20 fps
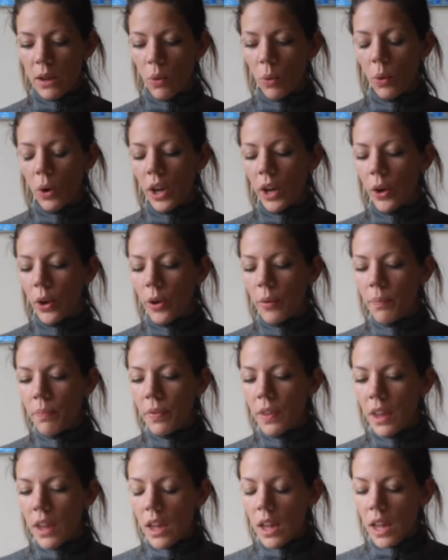oil,
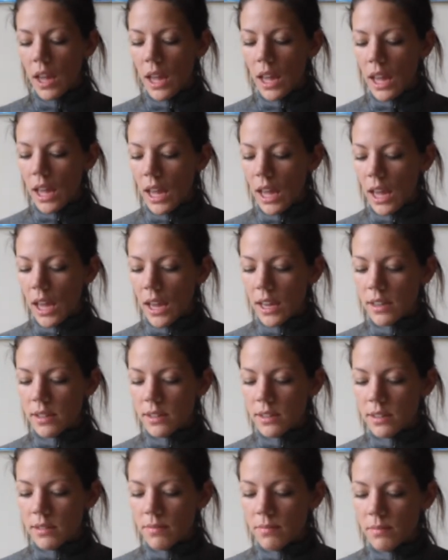
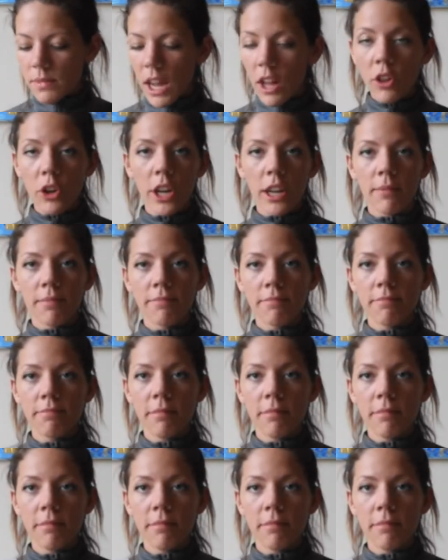and coloring.